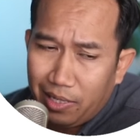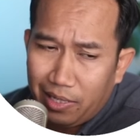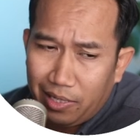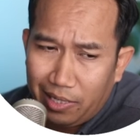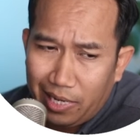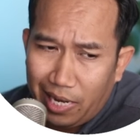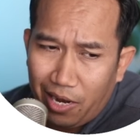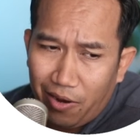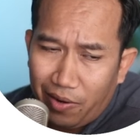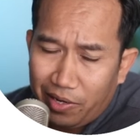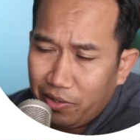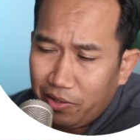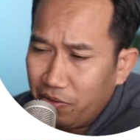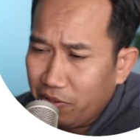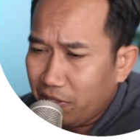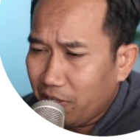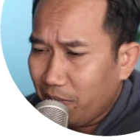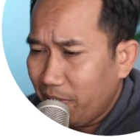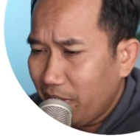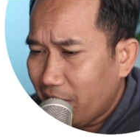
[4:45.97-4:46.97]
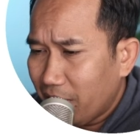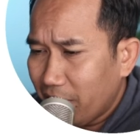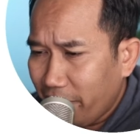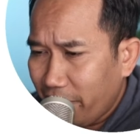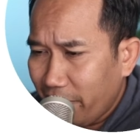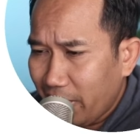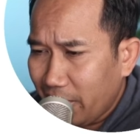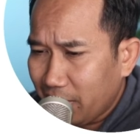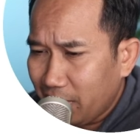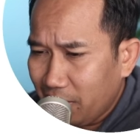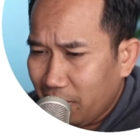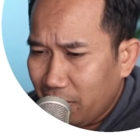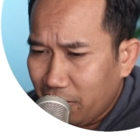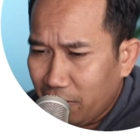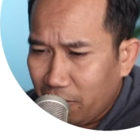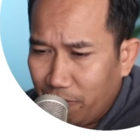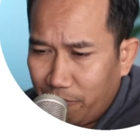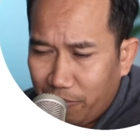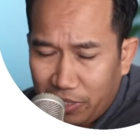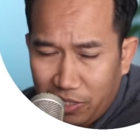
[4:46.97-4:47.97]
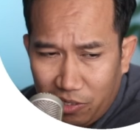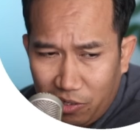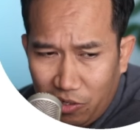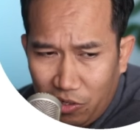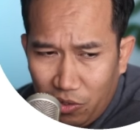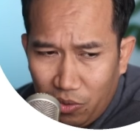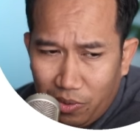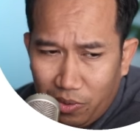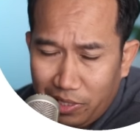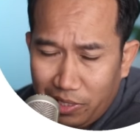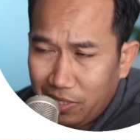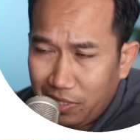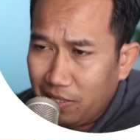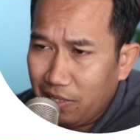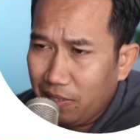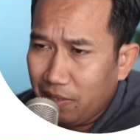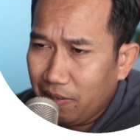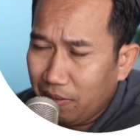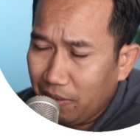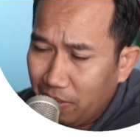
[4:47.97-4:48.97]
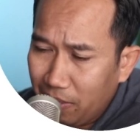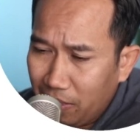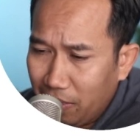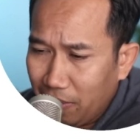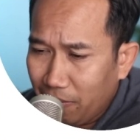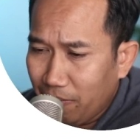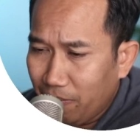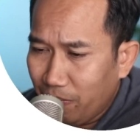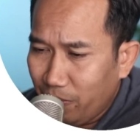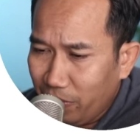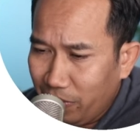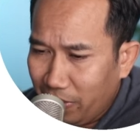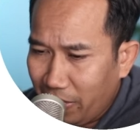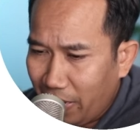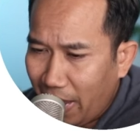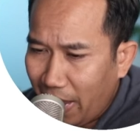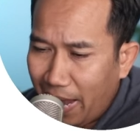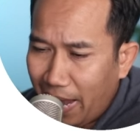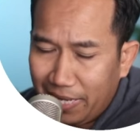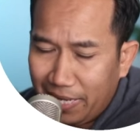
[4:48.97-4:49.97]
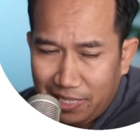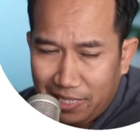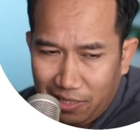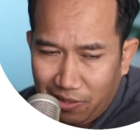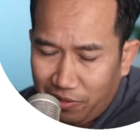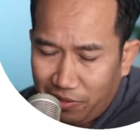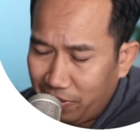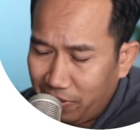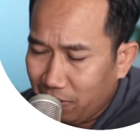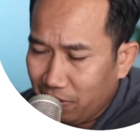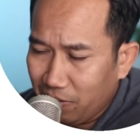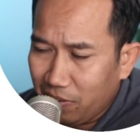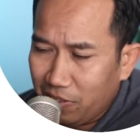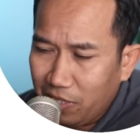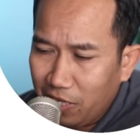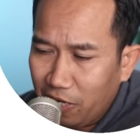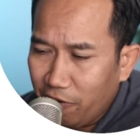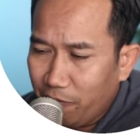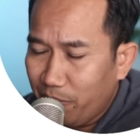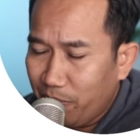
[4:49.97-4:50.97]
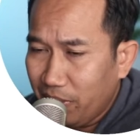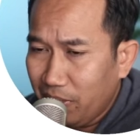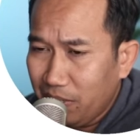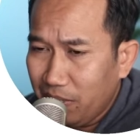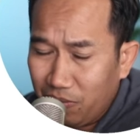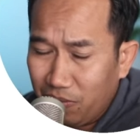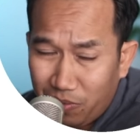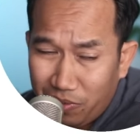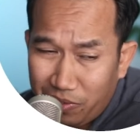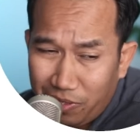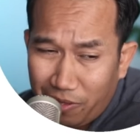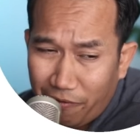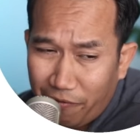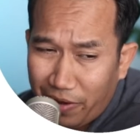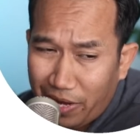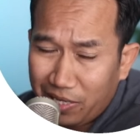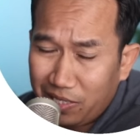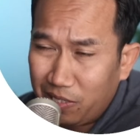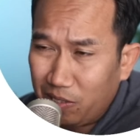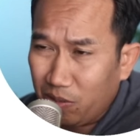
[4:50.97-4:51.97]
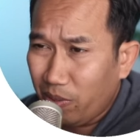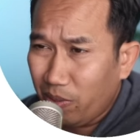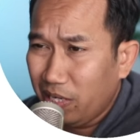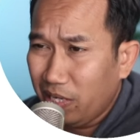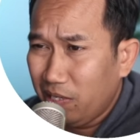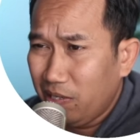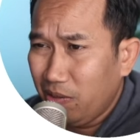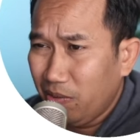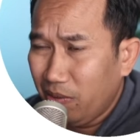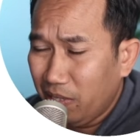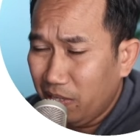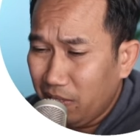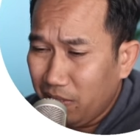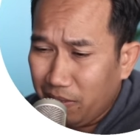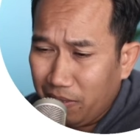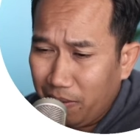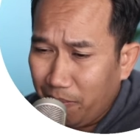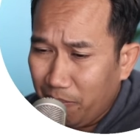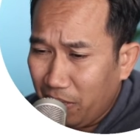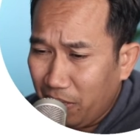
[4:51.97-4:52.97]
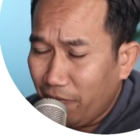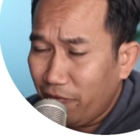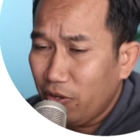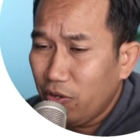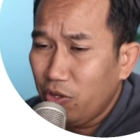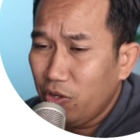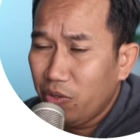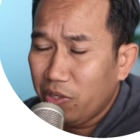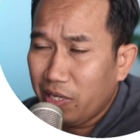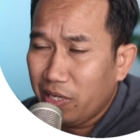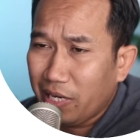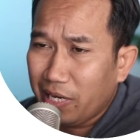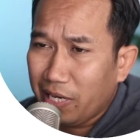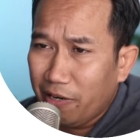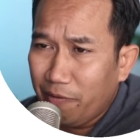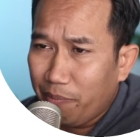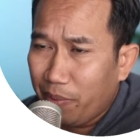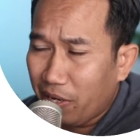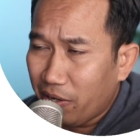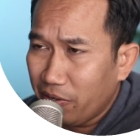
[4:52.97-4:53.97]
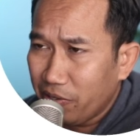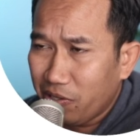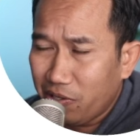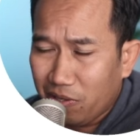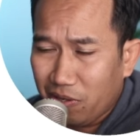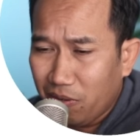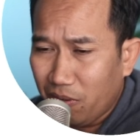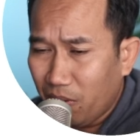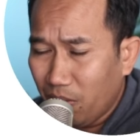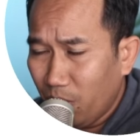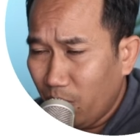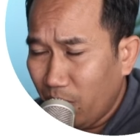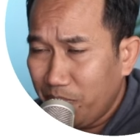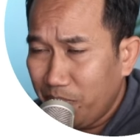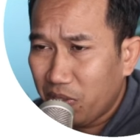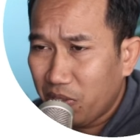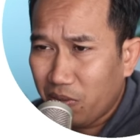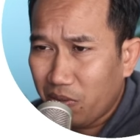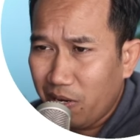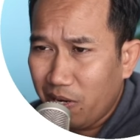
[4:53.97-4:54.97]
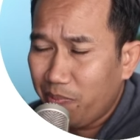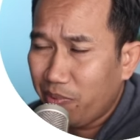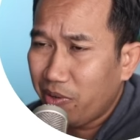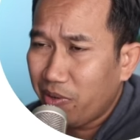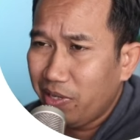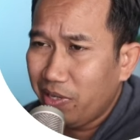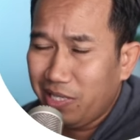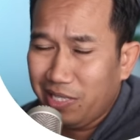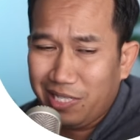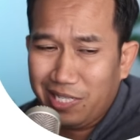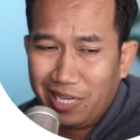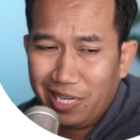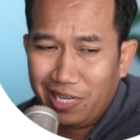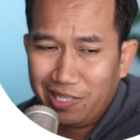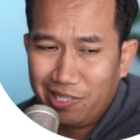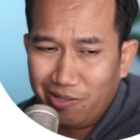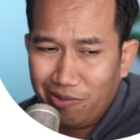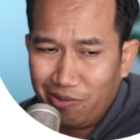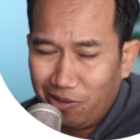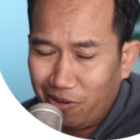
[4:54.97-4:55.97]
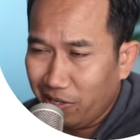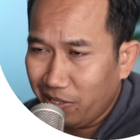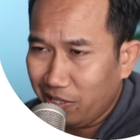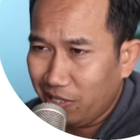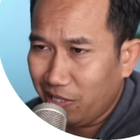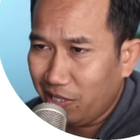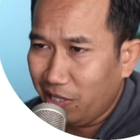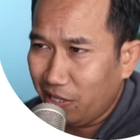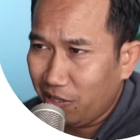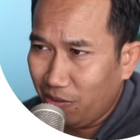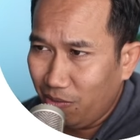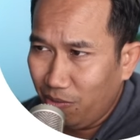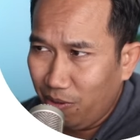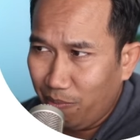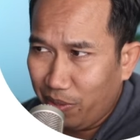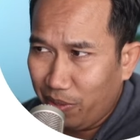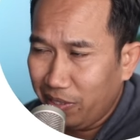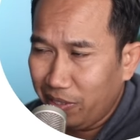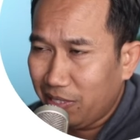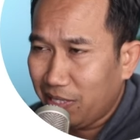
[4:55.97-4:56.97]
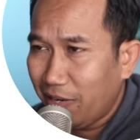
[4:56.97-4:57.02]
Now, I know there's going to be artifacts in here and a bunch of noise with the ads and all this other stuff, but it's really the fastest way to do it. I mean, if you use any kind of parser or web scraper, it just takes too long to click through the buttons.